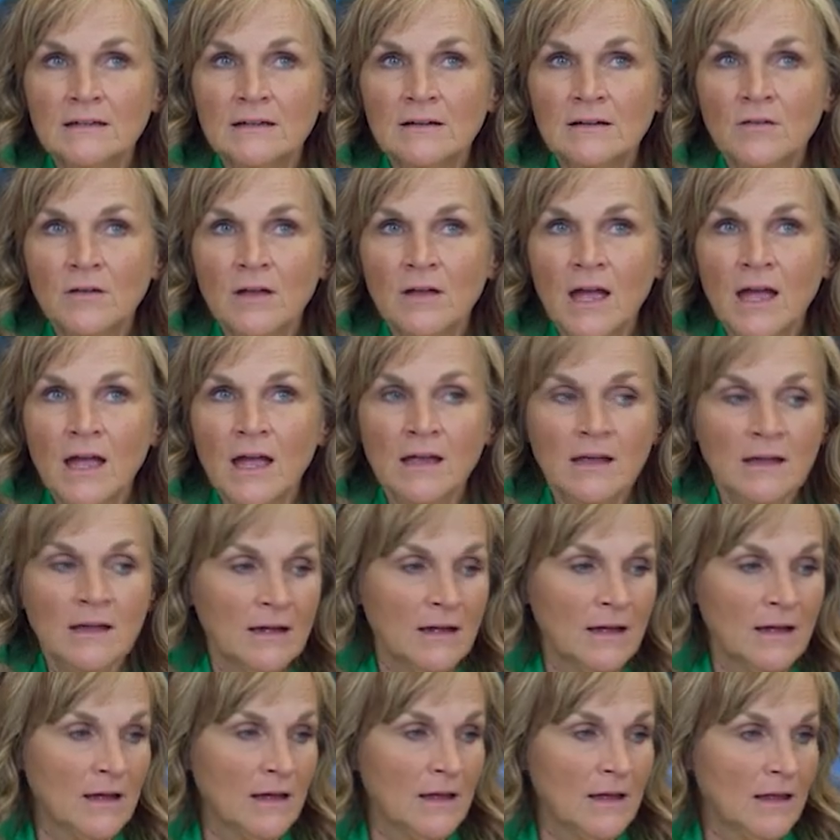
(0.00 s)
okay?
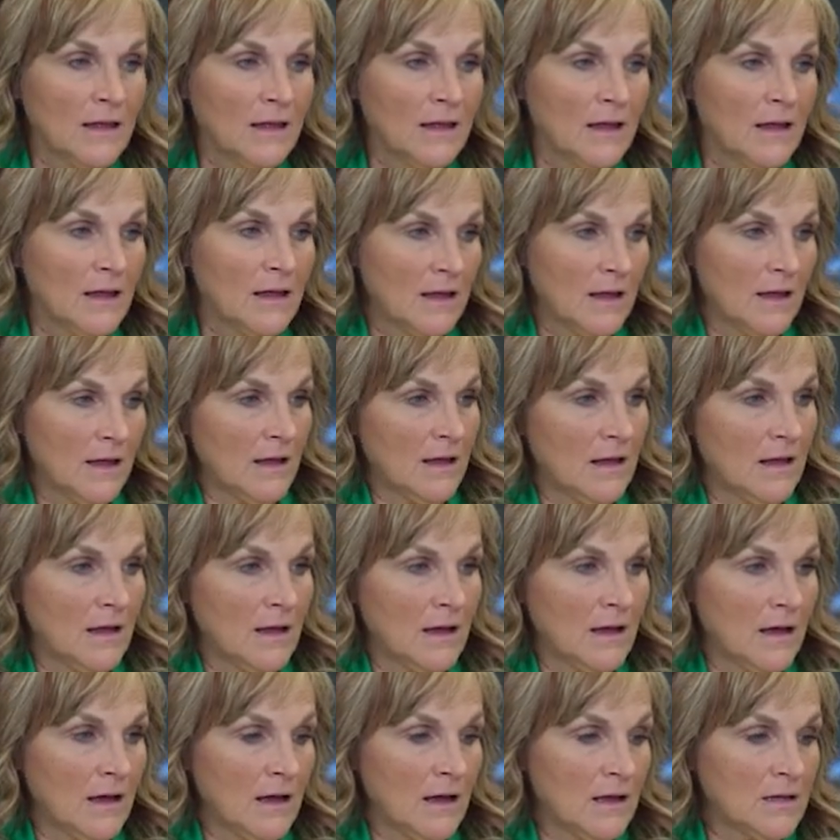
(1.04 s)

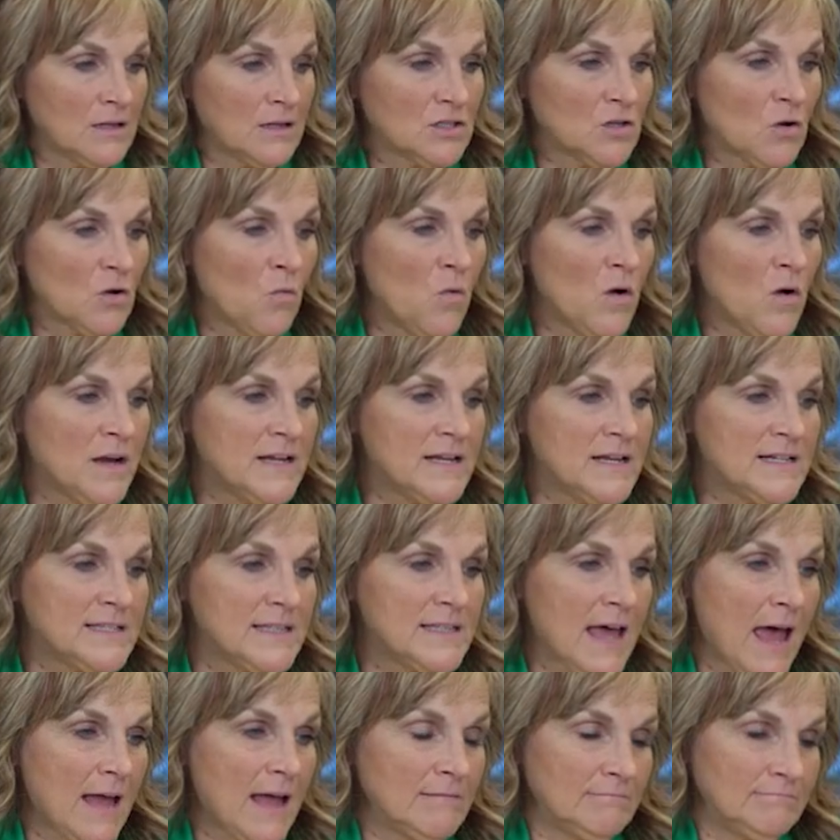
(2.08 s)
So what is
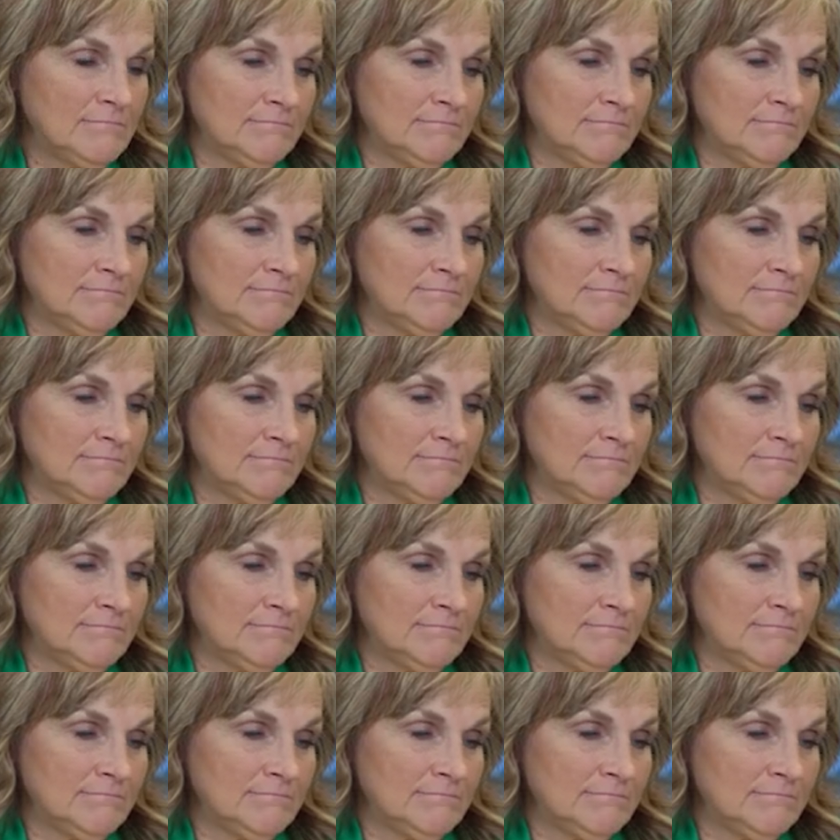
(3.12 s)
that?